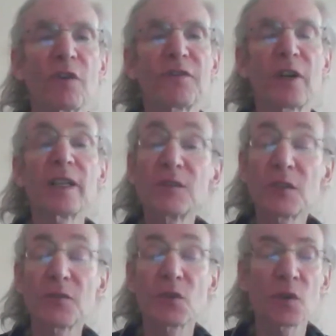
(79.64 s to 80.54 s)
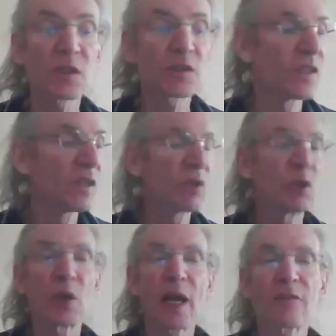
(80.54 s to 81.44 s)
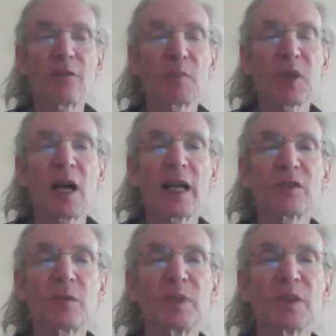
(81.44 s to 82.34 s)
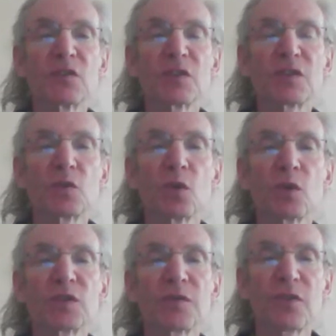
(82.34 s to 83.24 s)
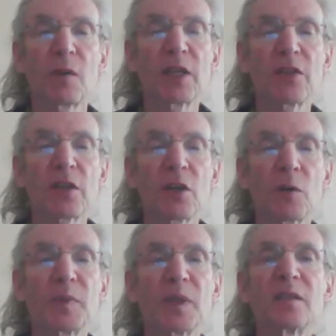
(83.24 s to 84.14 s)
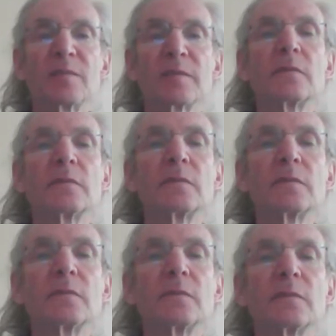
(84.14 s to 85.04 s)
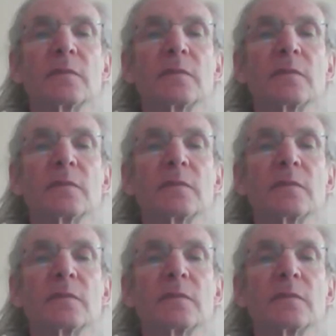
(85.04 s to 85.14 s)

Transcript: or friends of yours who have applied to business schools from Ethiopia? No.